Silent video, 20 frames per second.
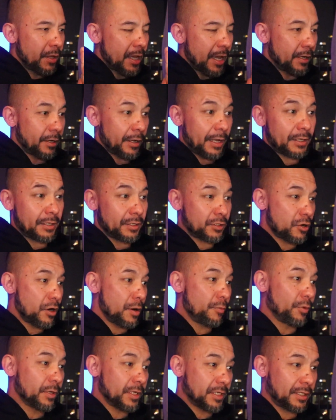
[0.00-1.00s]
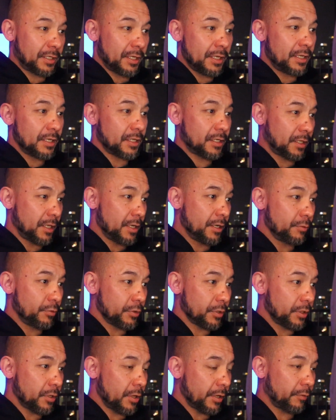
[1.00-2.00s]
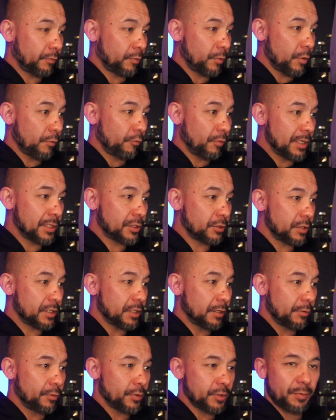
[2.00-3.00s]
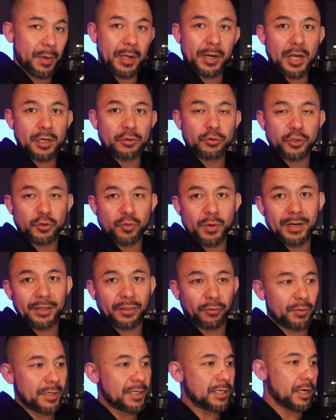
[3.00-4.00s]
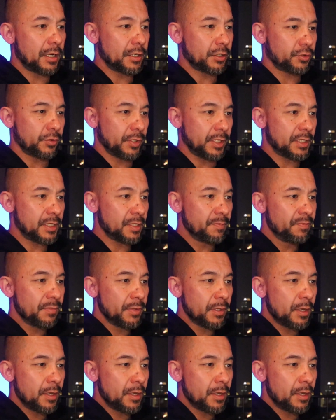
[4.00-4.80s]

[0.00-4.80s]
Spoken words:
At the time we did this thing, it was like we were researching. It was about 123 countries.